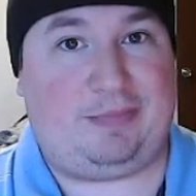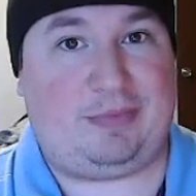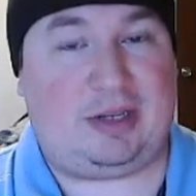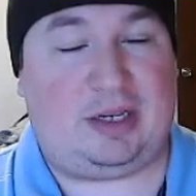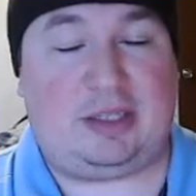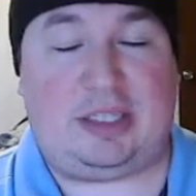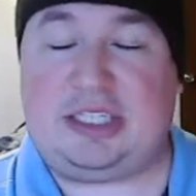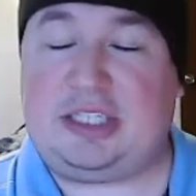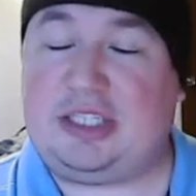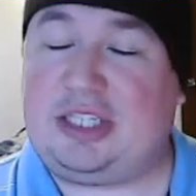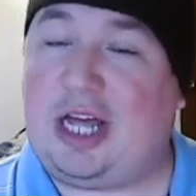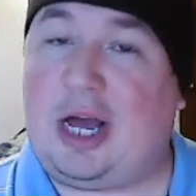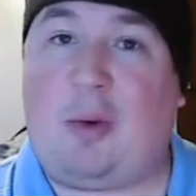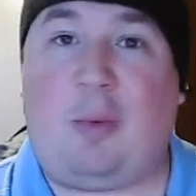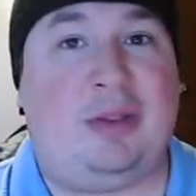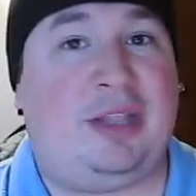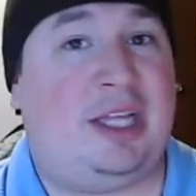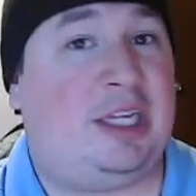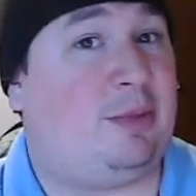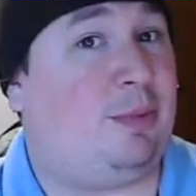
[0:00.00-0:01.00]
at least not
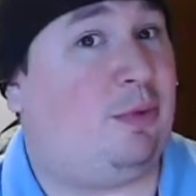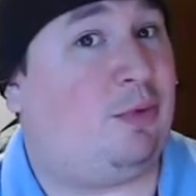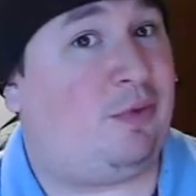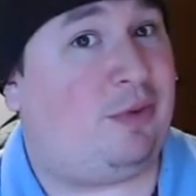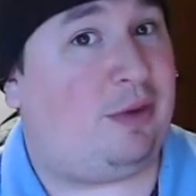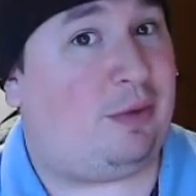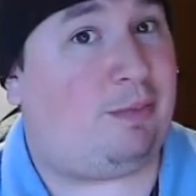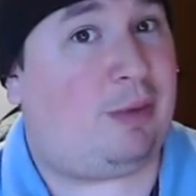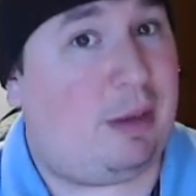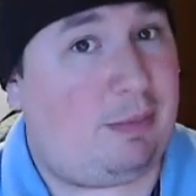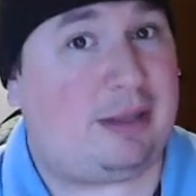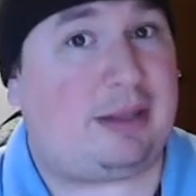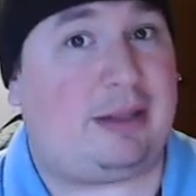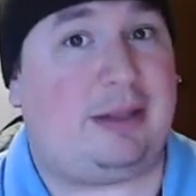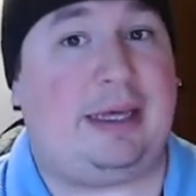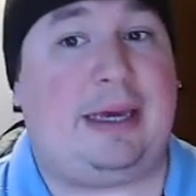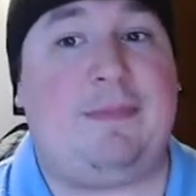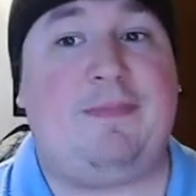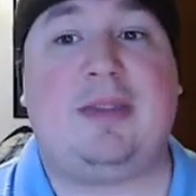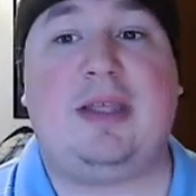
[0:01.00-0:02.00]
one that's been revealed
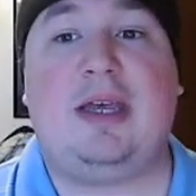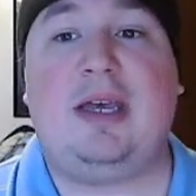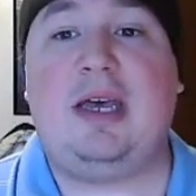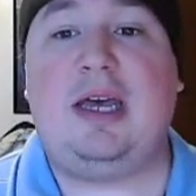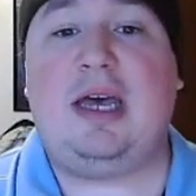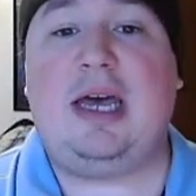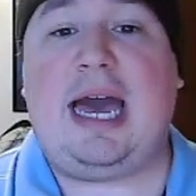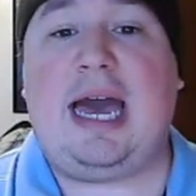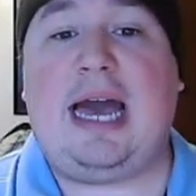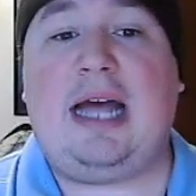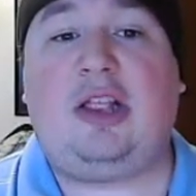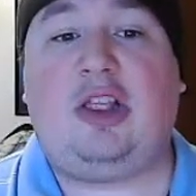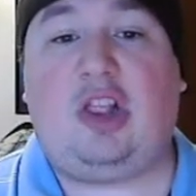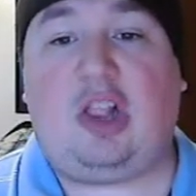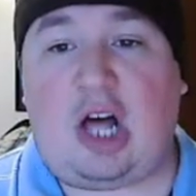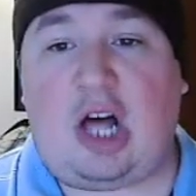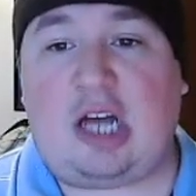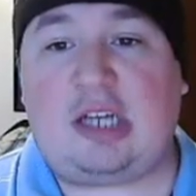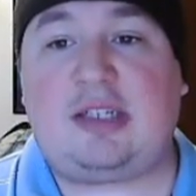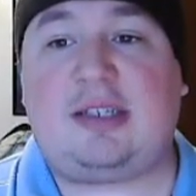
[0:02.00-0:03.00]
publicly,
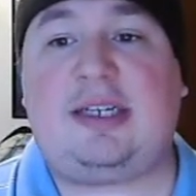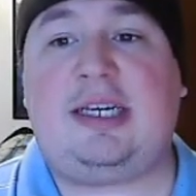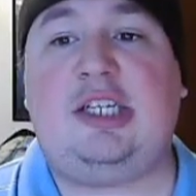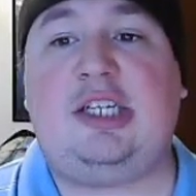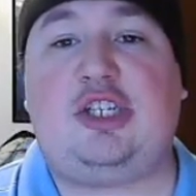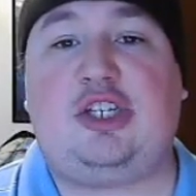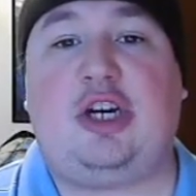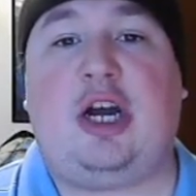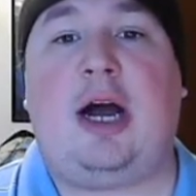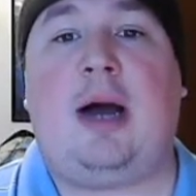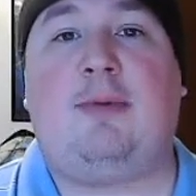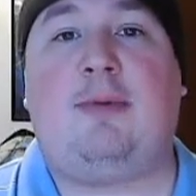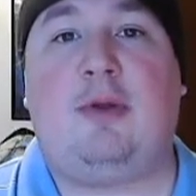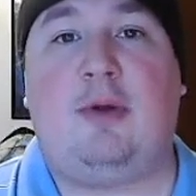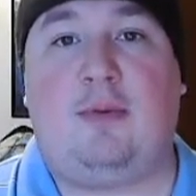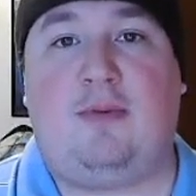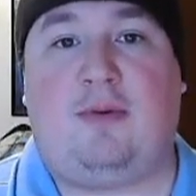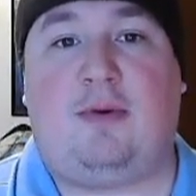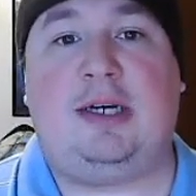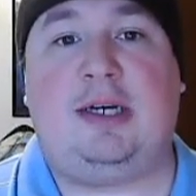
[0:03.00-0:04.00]
lost his job
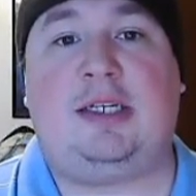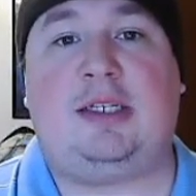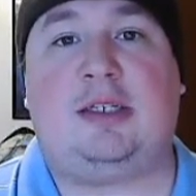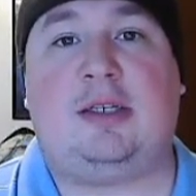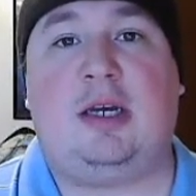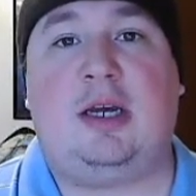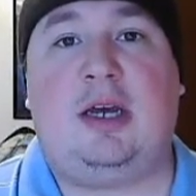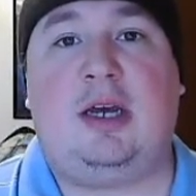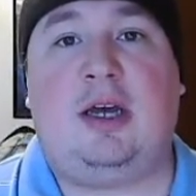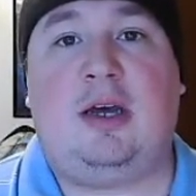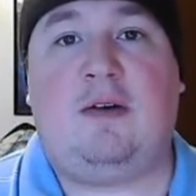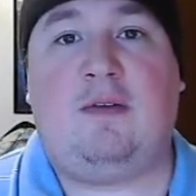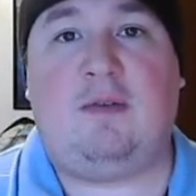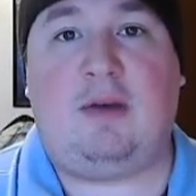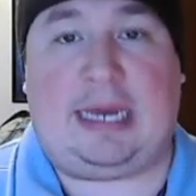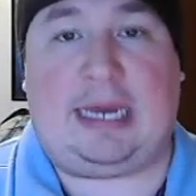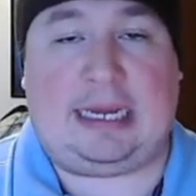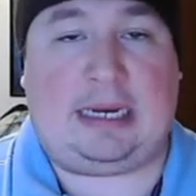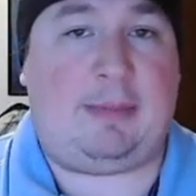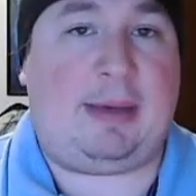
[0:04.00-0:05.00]
to voice
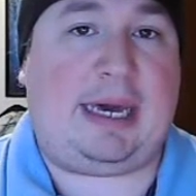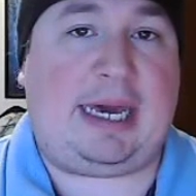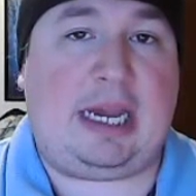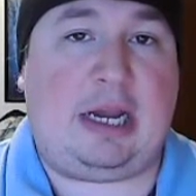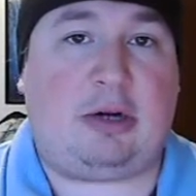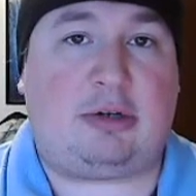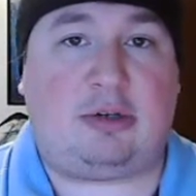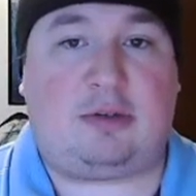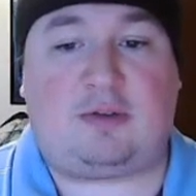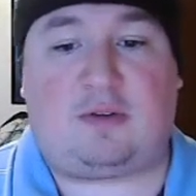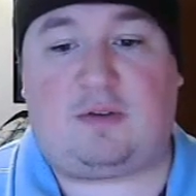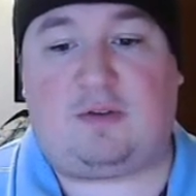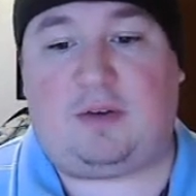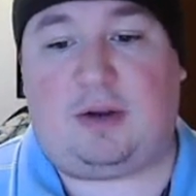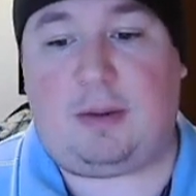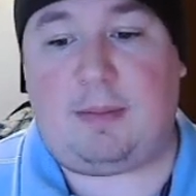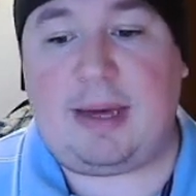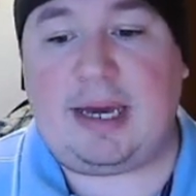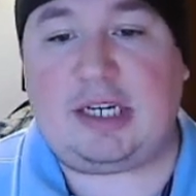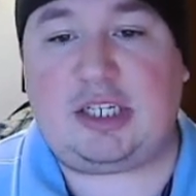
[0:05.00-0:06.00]
anime characters for
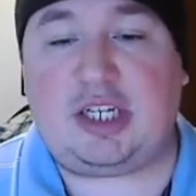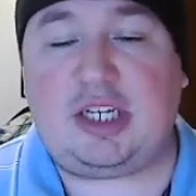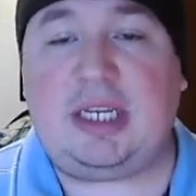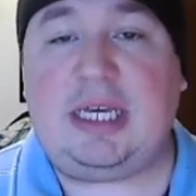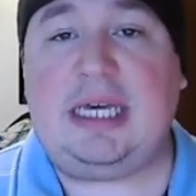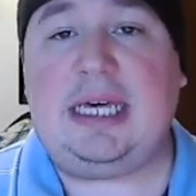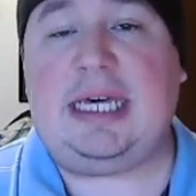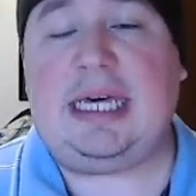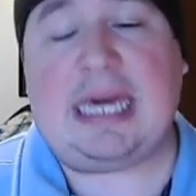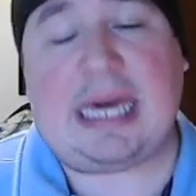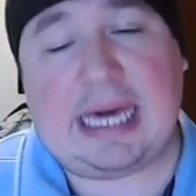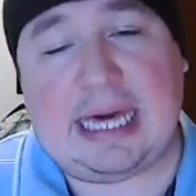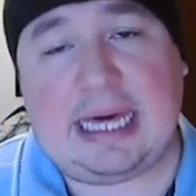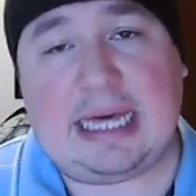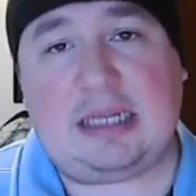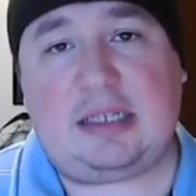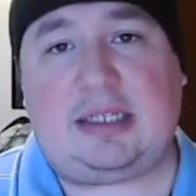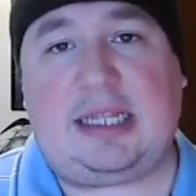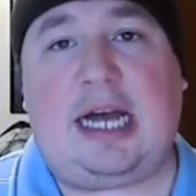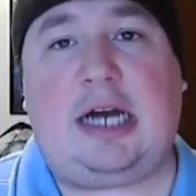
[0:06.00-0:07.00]
Funimation. He
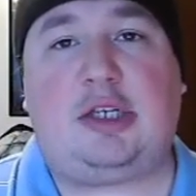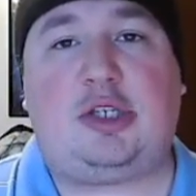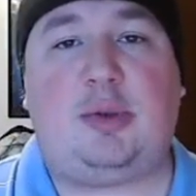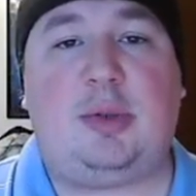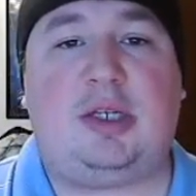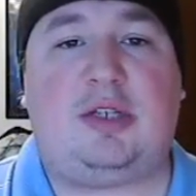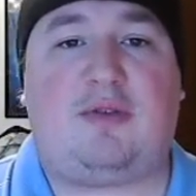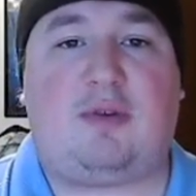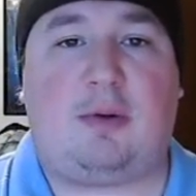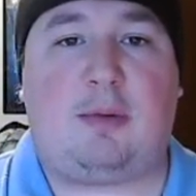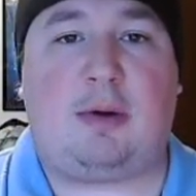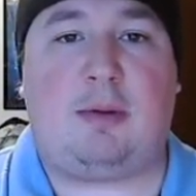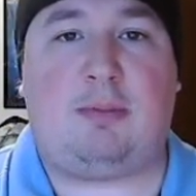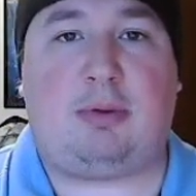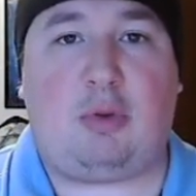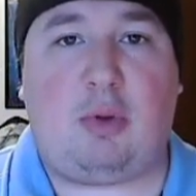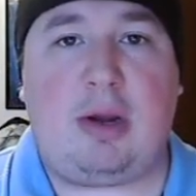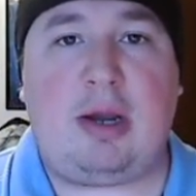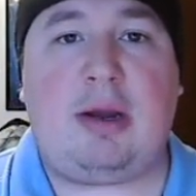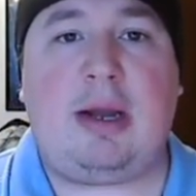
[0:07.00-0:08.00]
is now suing his former
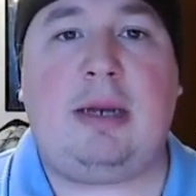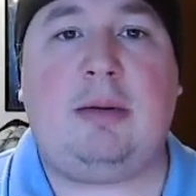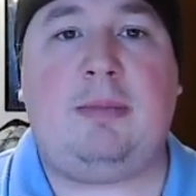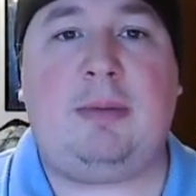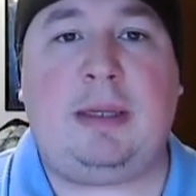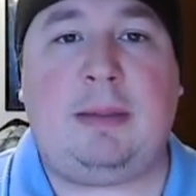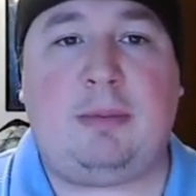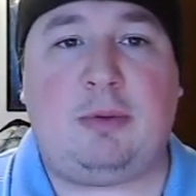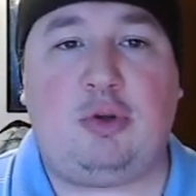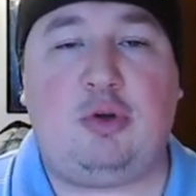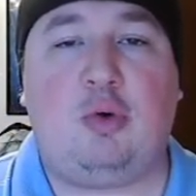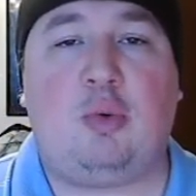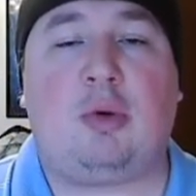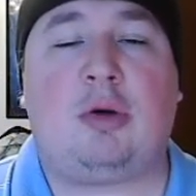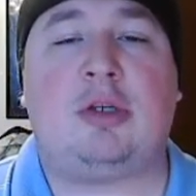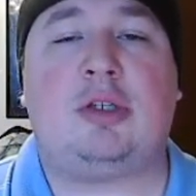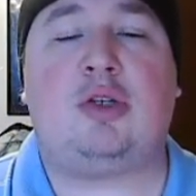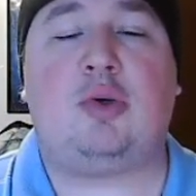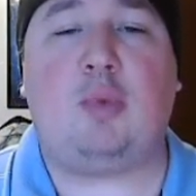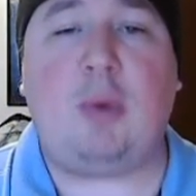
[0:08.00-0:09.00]
employer and people who
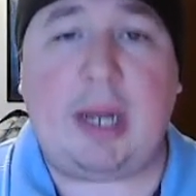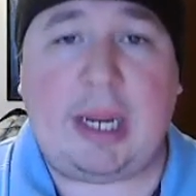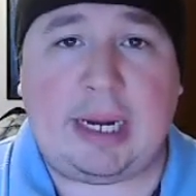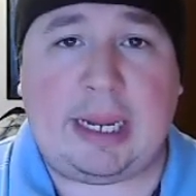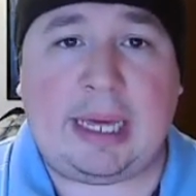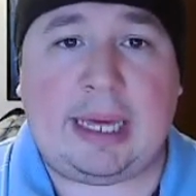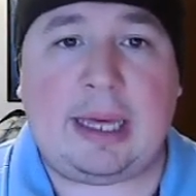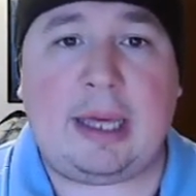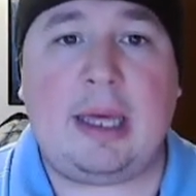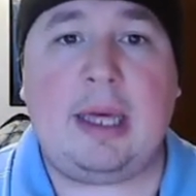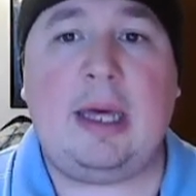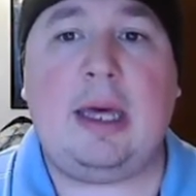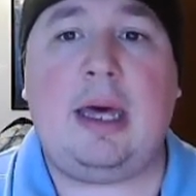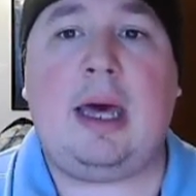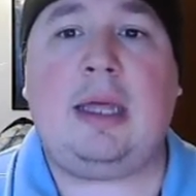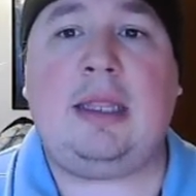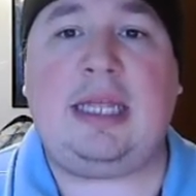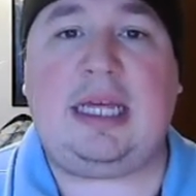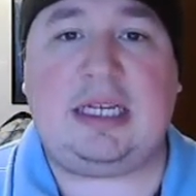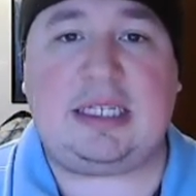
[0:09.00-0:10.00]
were tweeting
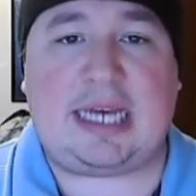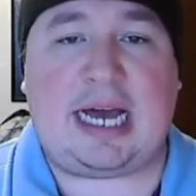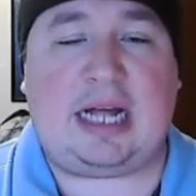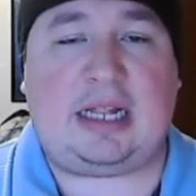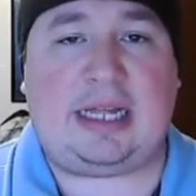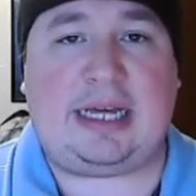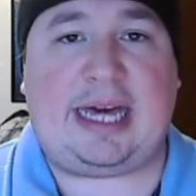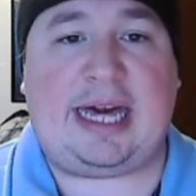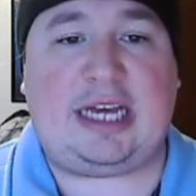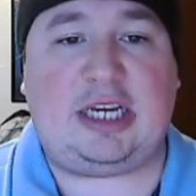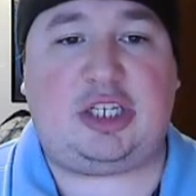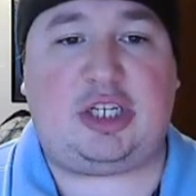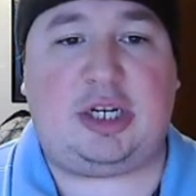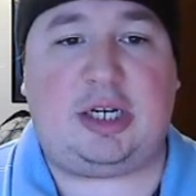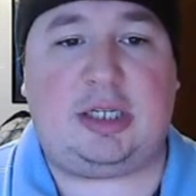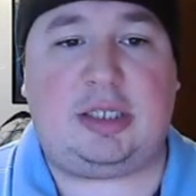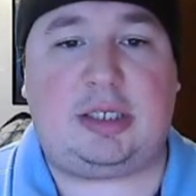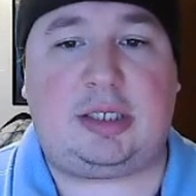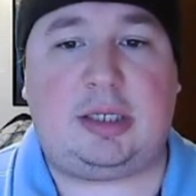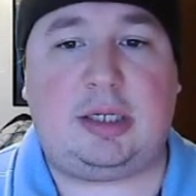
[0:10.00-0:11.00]
these
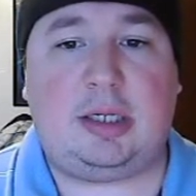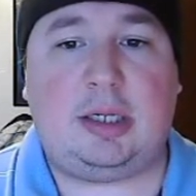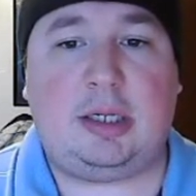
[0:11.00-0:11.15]
allegations.